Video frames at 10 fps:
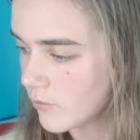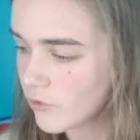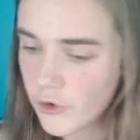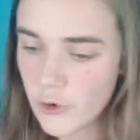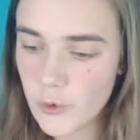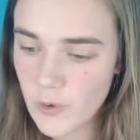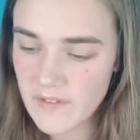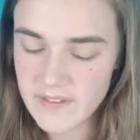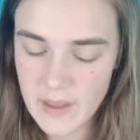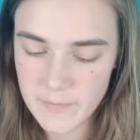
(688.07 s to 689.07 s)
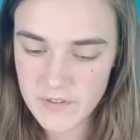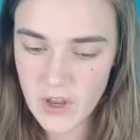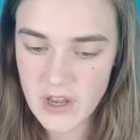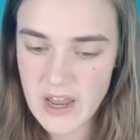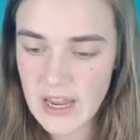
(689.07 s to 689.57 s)
Two Grand Slams to
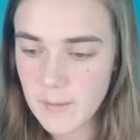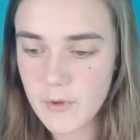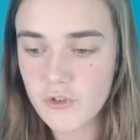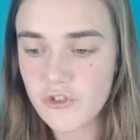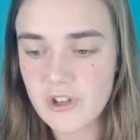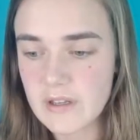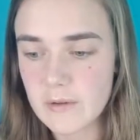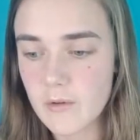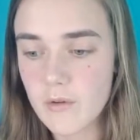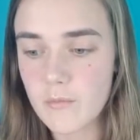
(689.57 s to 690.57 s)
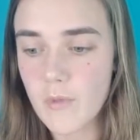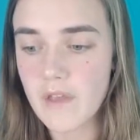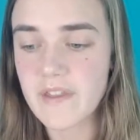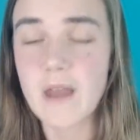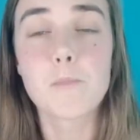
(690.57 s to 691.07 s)
her name. She
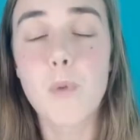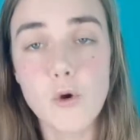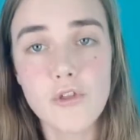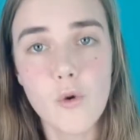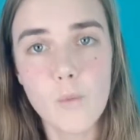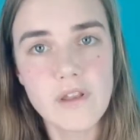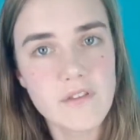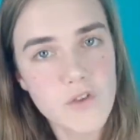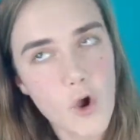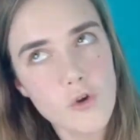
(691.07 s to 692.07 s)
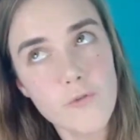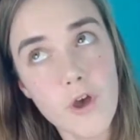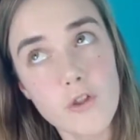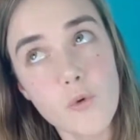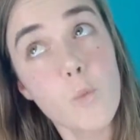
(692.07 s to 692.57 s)
has had both her wins
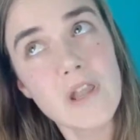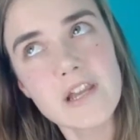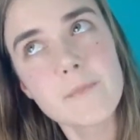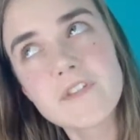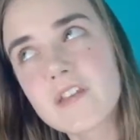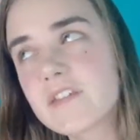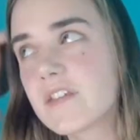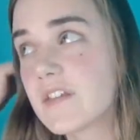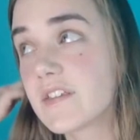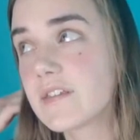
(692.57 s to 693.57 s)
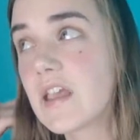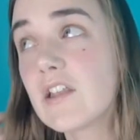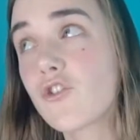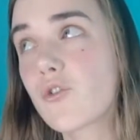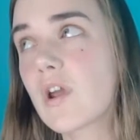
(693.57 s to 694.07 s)
over the Williams sisters
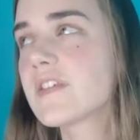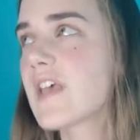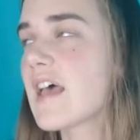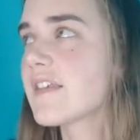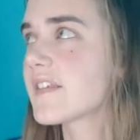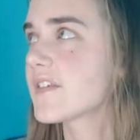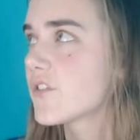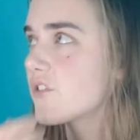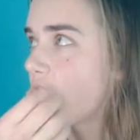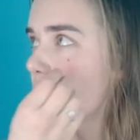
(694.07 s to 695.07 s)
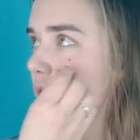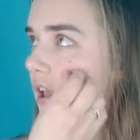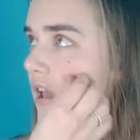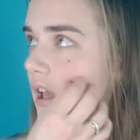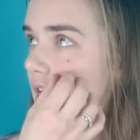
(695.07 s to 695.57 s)
in straight sets. So
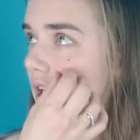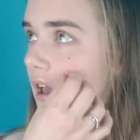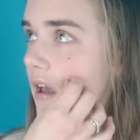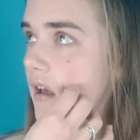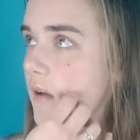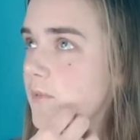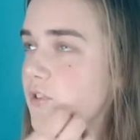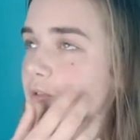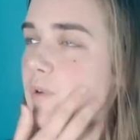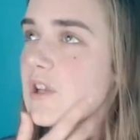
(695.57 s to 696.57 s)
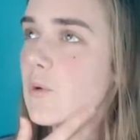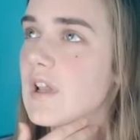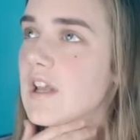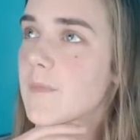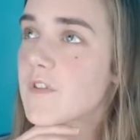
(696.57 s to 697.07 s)
Serena
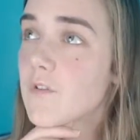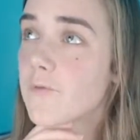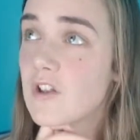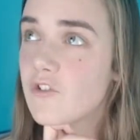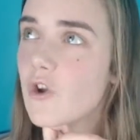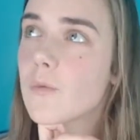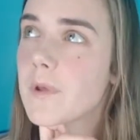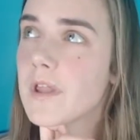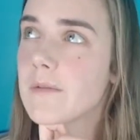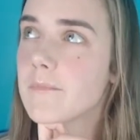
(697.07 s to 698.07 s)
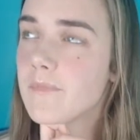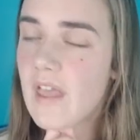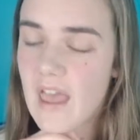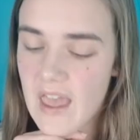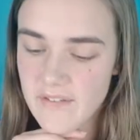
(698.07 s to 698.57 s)
Williams at the French Open
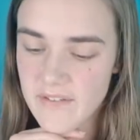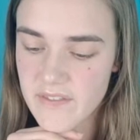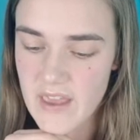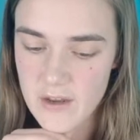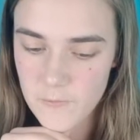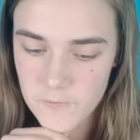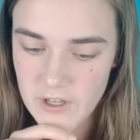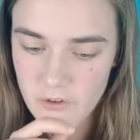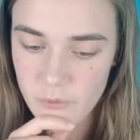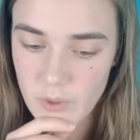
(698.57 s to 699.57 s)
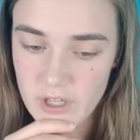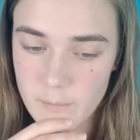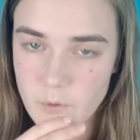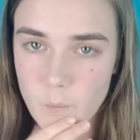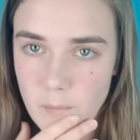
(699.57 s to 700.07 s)
and then Venus
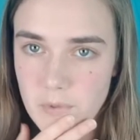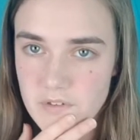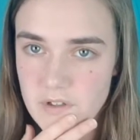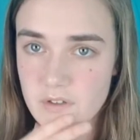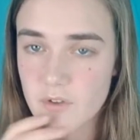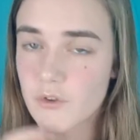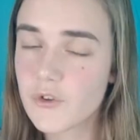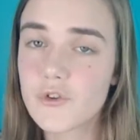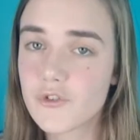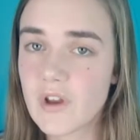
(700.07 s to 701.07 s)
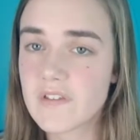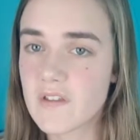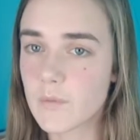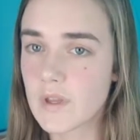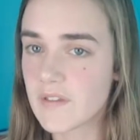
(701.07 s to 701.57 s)
Williams at Wimbledon. So two straight
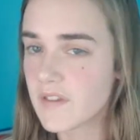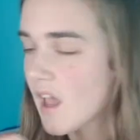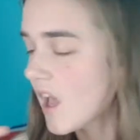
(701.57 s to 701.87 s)
sets wins.